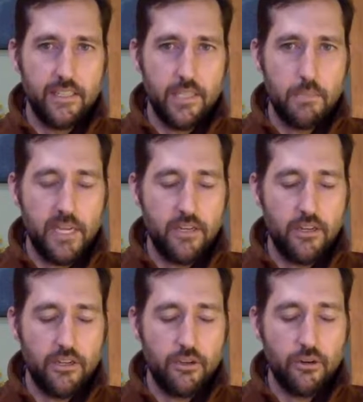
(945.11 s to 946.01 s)
depend
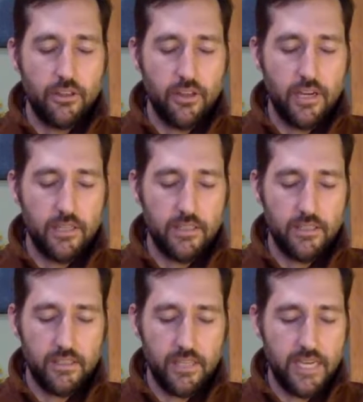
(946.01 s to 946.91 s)
on your
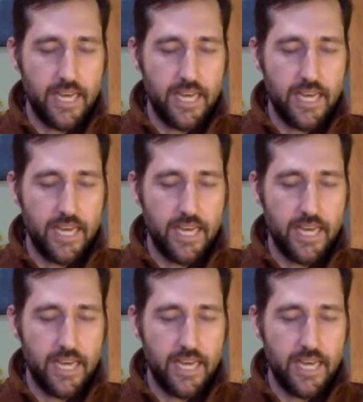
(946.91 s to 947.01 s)
thoughts and